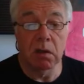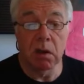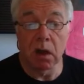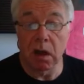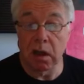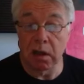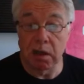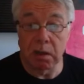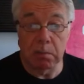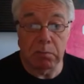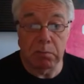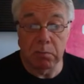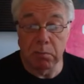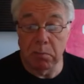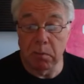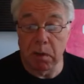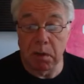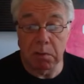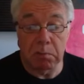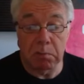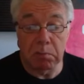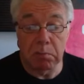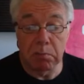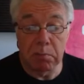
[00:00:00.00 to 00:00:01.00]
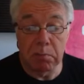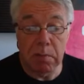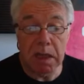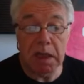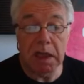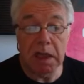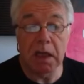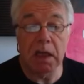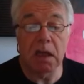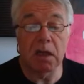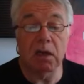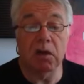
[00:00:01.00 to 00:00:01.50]
and
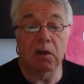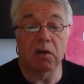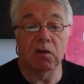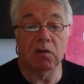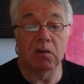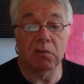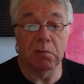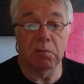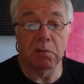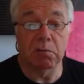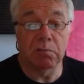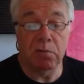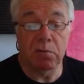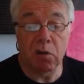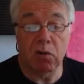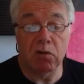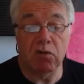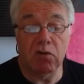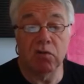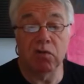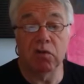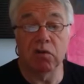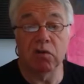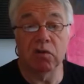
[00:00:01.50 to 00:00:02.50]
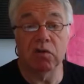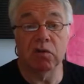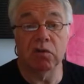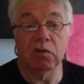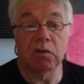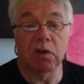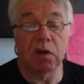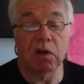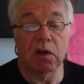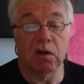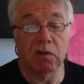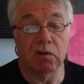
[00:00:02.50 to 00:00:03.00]
many cars, the preponderance of
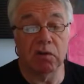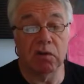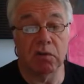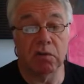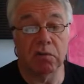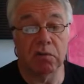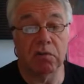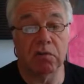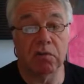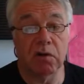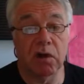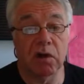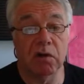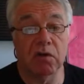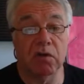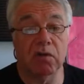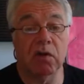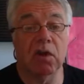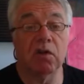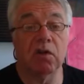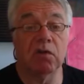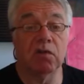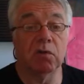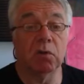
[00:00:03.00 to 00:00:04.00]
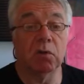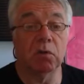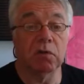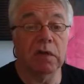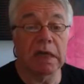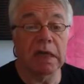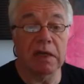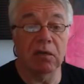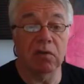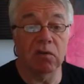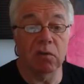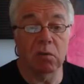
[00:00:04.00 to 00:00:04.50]
cars in France are still
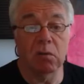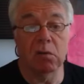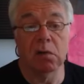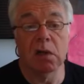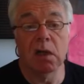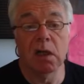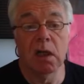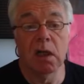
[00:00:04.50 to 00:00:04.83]
diesel,